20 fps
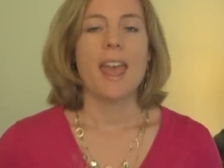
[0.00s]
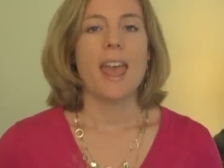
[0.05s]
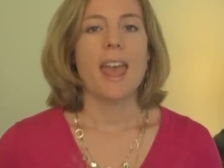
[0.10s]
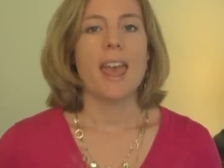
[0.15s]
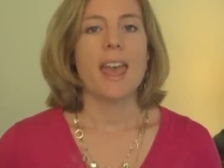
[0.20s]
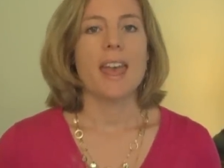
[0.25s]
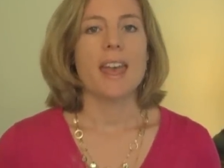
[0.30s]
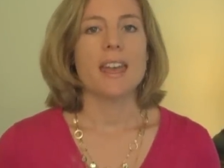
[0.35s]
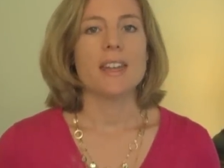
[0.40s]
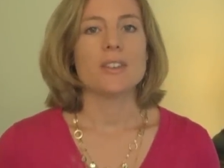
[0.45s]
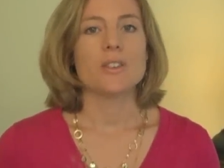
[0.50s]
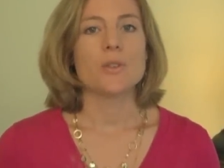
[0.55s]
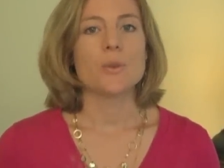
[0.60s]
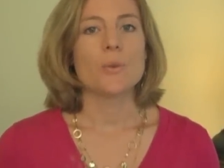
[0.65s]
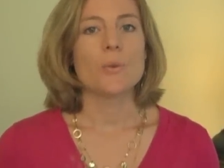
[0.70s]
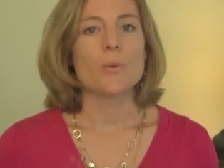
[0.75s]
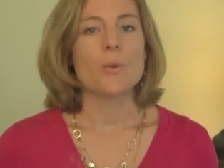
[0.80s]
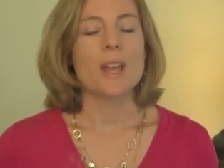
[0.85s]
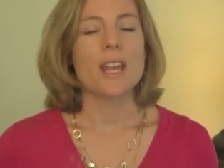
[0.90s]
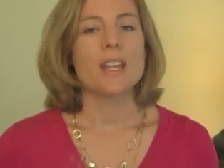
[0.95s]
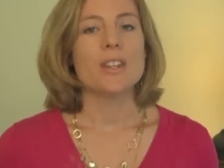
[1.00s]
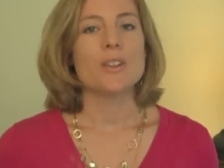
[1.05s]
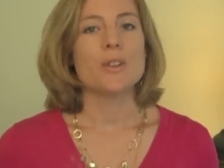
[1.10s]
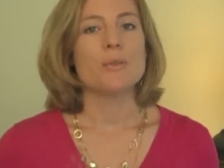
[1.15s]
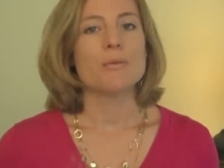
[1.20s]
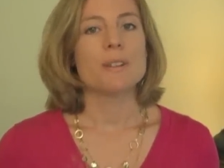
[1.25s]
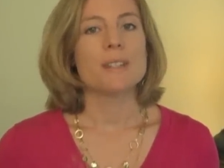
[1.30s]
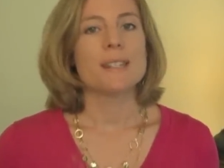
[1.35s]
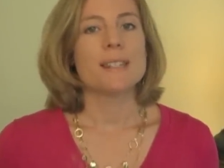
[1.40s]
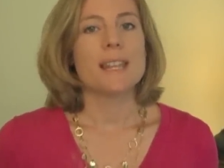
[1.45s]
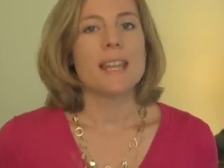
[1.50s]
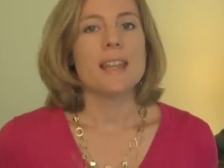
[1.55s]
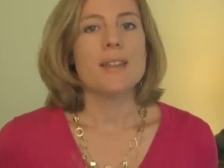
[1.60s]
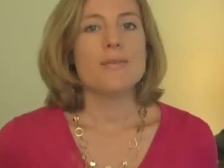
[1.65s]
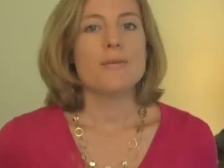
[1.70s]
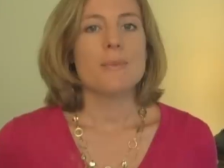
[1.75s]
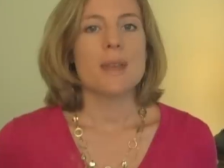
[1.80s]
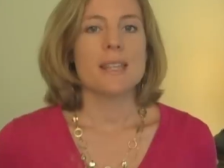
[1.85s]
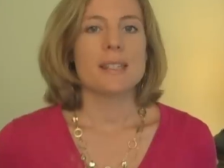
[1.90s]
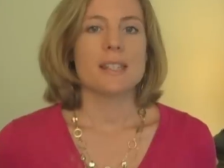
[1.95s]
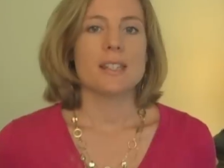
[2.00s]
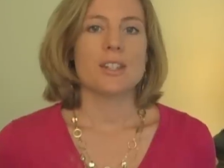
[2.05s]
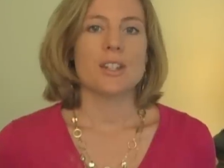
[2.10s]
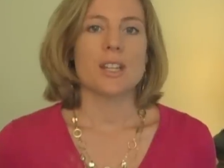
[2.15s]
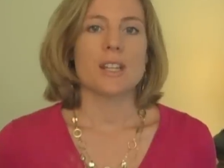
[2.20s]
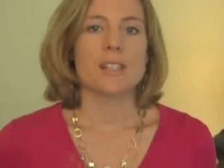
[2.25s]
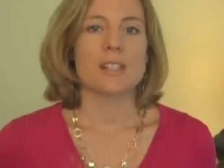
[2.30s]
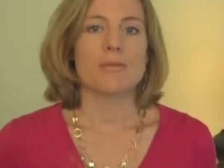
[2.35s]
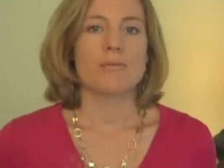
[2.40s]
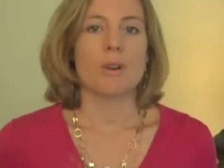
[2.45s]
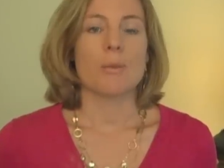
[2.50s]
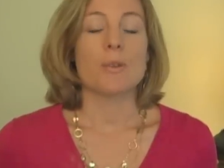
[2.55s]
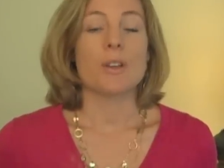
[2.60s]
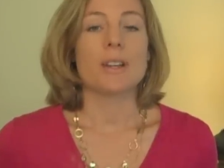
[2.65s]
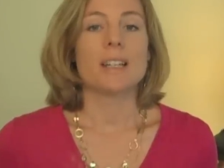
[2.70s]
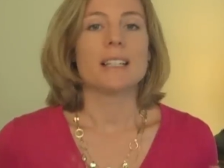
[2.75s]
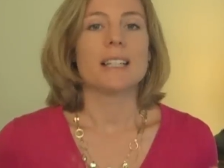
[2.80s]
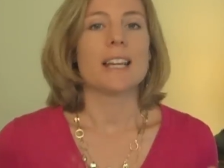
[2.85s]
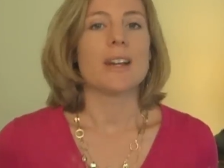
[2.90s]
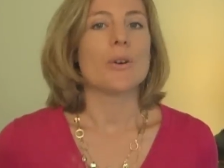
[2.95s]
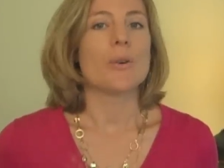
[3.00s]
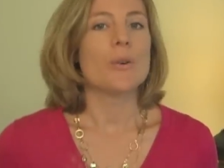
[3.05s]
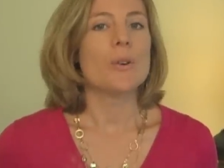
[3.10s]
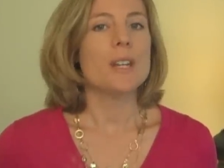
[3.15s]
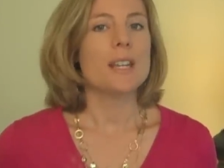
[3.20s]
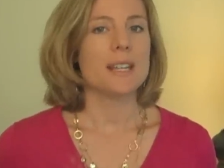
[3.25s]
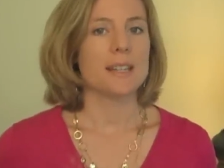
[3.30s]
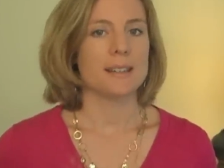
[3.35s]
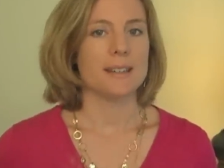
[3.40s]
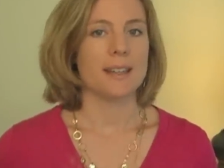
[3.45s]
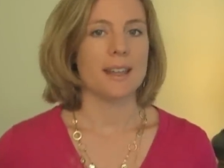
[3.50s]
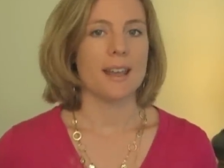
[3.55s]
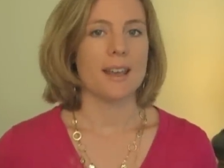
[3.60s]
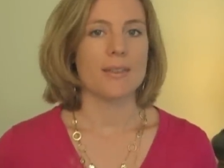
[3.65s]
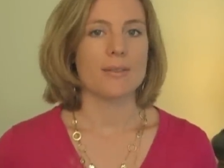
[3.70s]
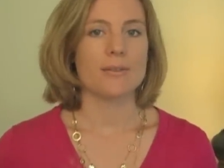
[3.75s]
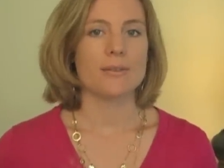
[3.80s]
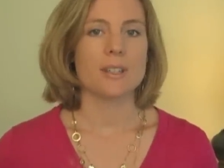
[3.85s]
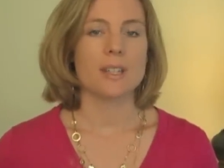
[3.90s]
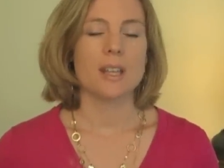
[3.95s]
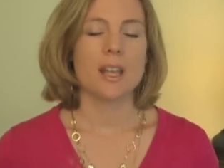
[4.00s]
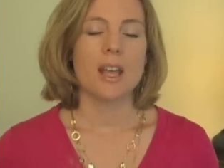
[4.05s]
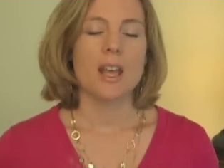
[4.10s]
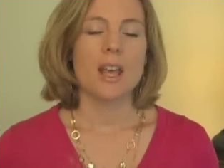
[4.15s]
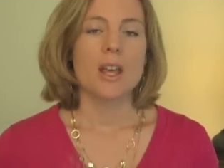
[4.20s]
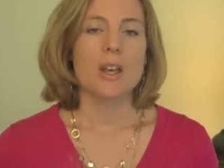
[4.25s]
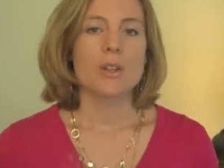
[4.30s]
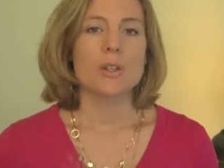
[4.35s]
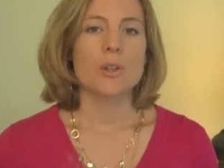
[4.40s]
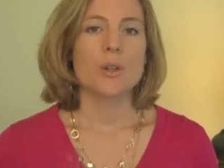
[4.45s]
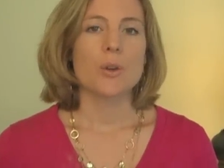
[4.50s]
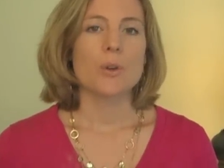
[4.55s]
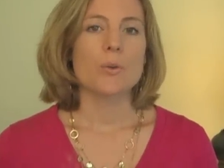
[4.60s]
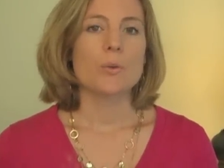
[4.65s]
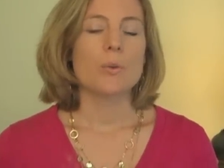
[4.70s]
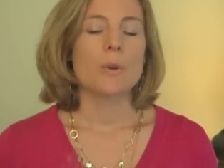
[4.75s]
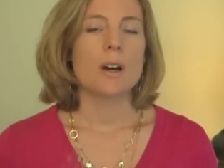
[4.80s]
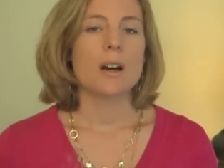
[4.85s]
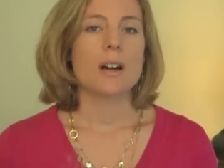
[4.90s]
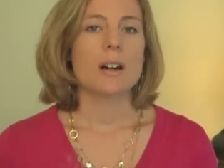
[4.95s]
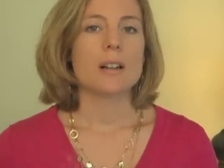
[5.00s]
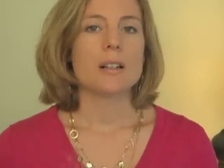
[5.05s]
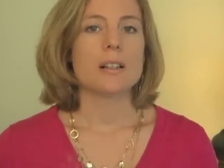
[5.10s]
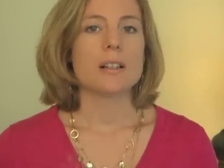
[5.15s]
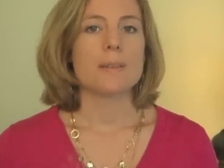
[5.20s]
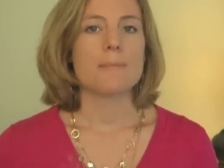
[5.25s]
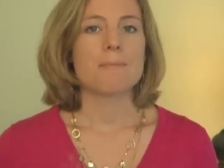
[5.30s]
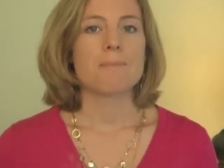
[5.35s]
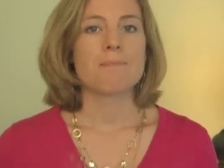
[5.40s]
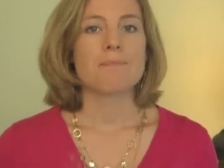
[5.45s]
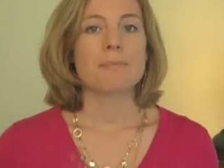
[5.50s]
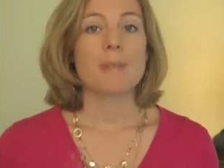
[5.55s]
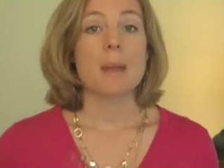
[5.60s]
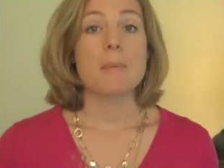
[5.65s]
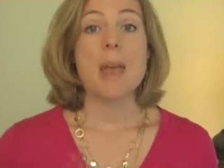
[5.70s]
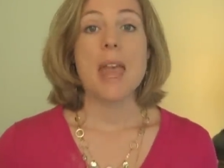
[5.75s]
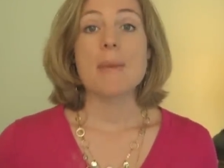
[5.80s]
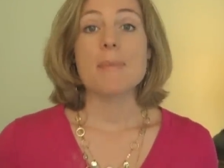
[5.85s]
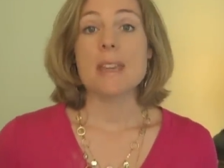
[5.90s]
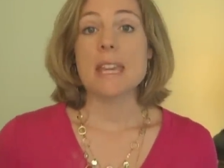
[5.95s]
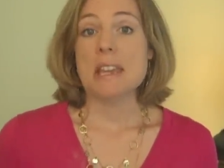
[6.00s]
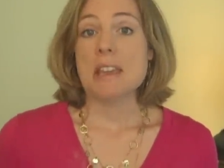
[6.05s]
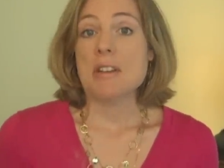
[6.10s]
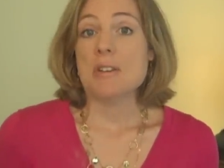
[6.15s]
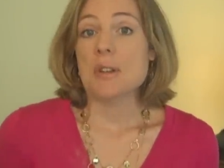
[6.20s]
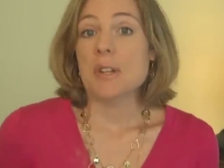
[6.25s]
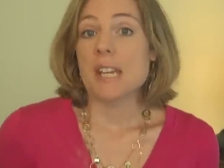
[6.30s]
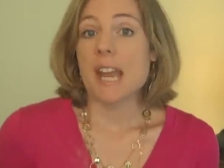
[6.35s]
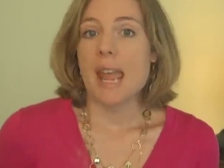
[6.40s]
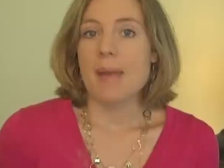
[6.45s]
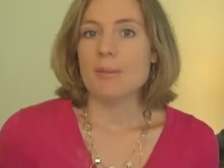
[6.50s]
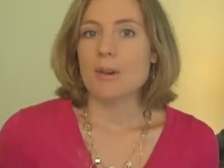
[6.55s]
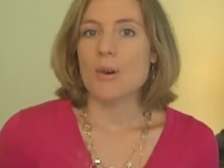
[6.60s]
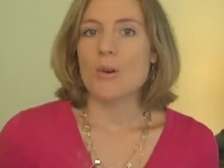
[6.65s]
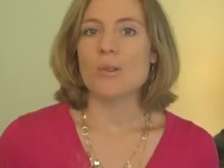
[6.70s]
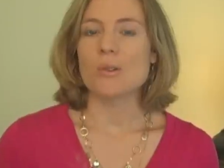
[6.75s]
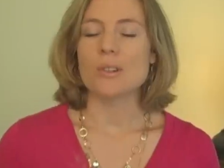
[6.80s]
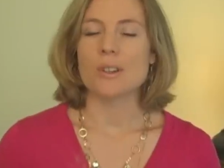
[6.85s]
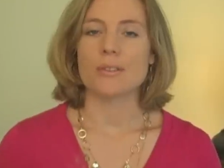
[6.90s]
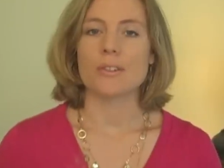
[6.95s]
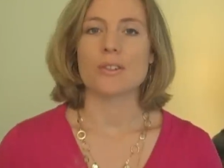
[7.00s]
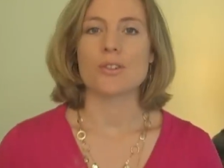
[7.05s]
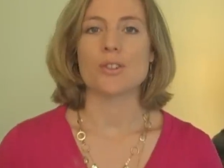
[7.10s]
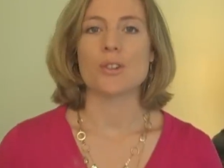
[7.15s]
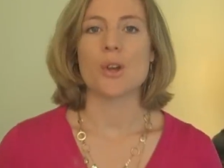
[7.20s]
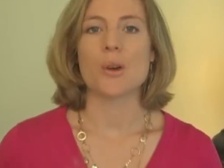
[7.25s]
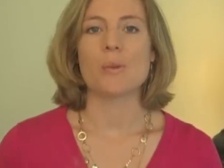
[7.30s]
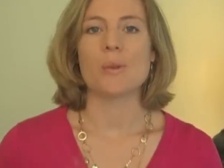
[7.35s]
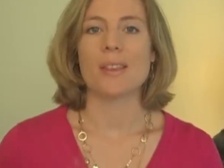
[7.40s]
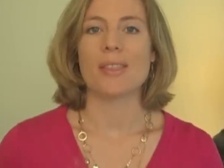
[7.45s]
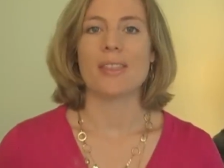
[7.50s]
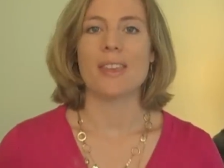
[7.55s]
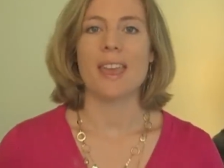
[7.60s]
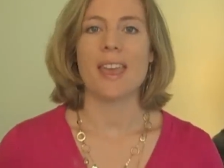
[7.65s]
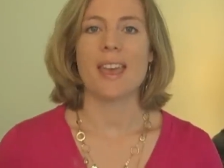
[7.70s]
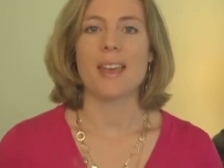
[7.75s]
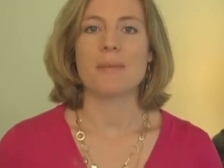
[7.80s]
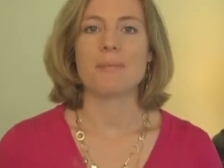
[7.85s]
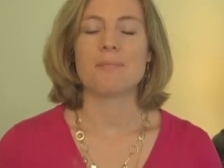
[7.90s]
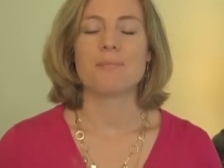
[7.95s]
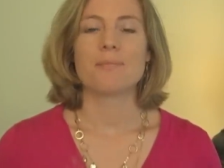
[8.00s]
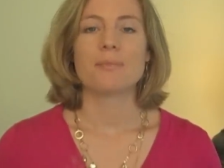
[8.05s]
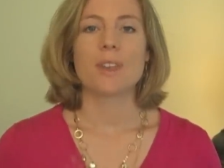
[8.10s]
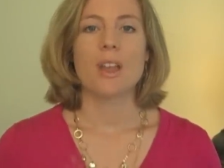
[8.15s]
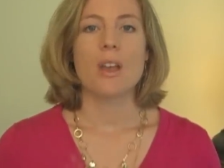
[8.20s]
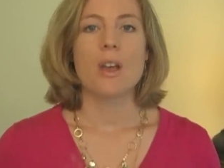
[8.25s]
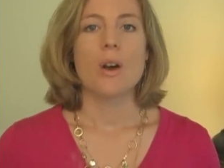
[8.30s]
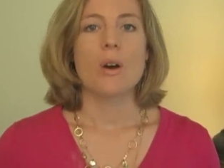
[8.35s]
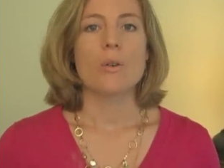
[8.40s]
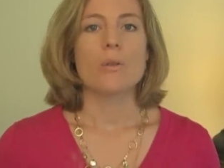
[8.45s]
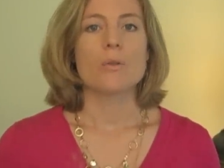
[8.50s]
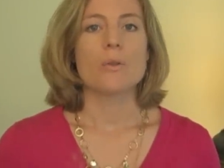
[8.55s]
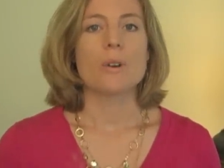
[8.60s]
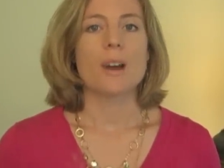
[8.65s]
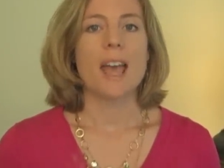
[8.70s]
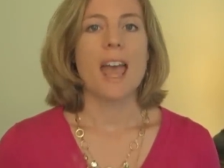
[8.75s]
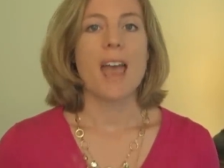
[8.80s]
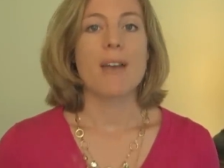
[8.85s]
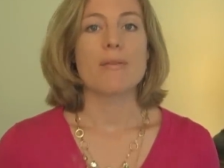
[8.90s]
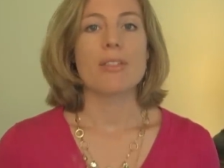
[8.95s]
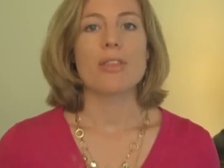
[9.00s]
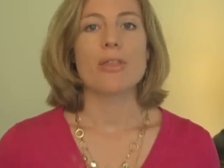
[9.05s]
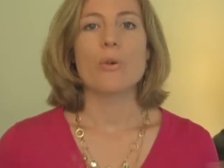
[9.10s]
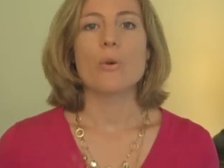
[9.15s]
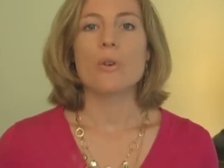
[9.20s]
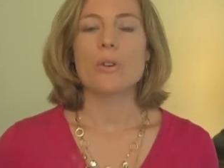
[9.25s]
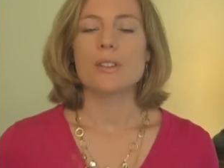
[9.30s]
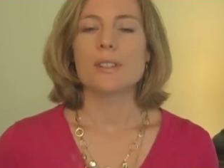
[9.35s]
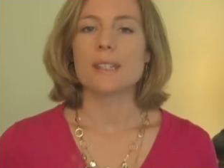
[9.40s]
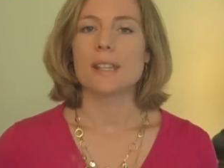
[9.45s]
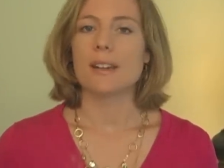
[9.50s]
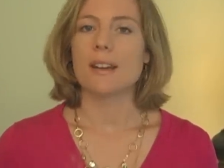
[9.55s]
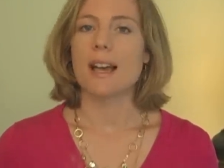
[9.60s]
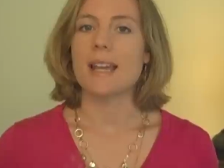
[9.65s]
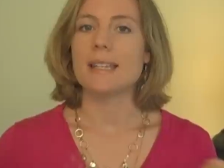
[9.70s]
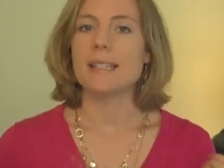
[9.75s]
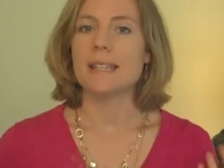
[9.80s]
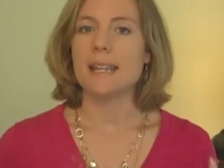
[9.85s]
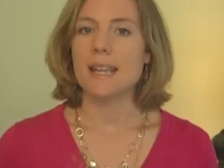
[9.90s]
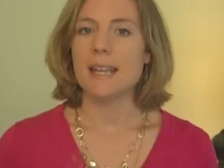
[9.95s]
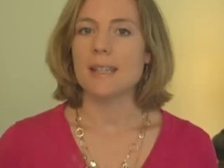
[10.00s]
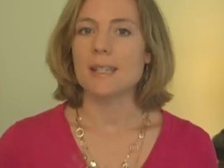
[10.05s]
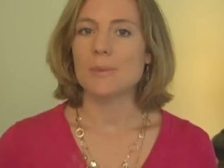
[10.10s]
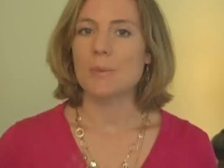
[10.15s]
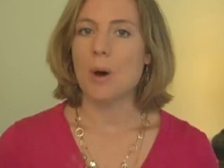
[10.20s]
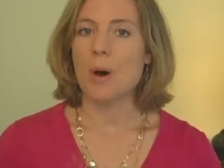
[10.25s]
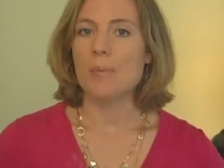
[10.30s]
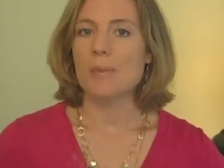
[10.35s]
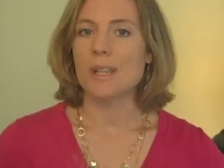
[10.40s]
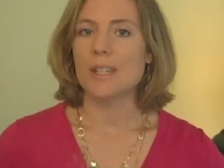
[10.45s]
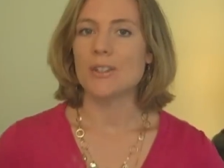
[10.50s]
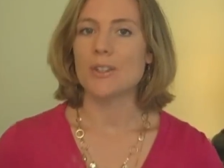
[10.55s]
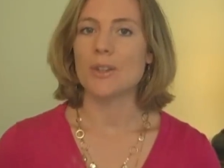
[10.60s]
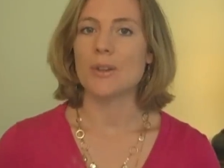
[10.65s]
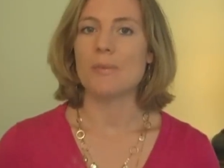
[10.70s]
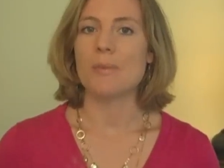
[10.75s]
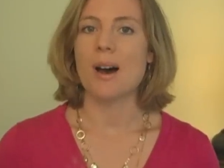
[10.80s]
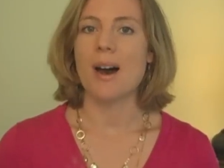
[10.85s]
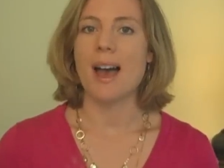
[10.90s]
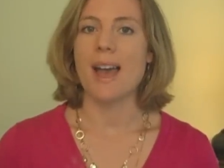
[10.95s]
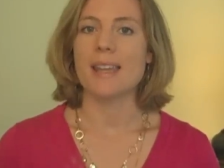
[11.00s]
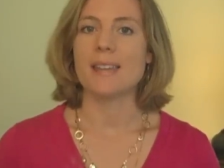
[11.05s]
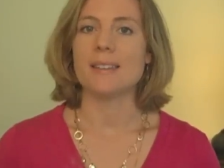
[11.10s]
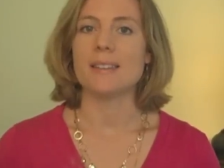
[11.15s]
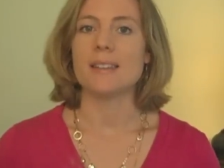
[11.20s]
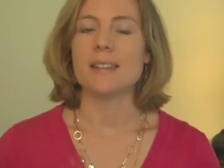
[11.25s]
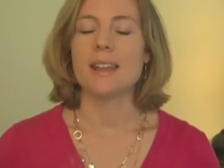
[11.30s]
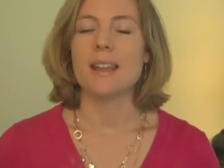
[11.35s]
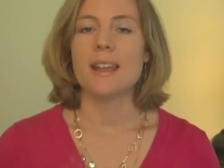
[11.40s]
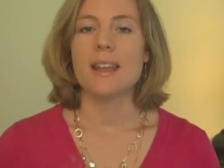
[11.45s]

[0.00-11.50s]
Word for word: And when you receive messages from your clairaudient gift, you will maybe hear your name called and there's no one there, or have thoughts and ideas pop into your mind.